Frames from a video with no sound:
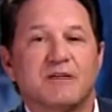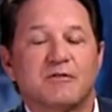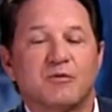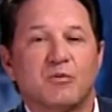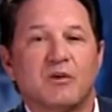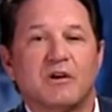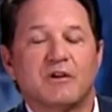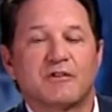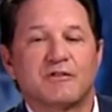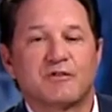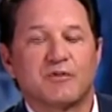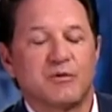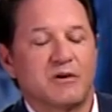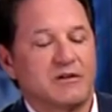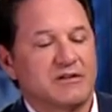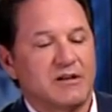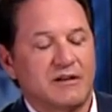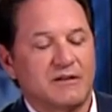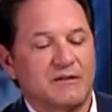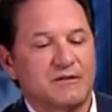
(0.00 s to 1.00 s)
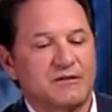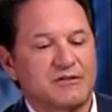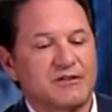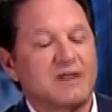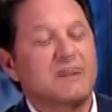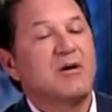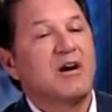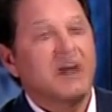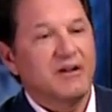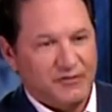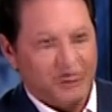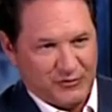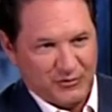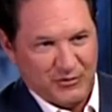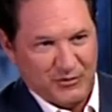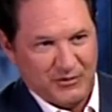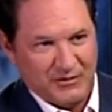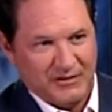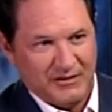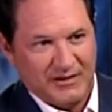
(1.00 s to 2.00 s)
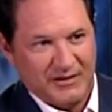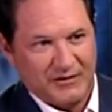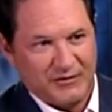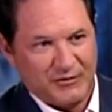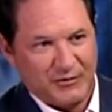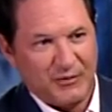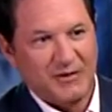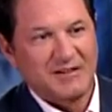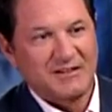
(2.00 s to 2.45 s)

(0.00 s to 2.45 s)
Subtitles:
David Wells, who attended the same high school as the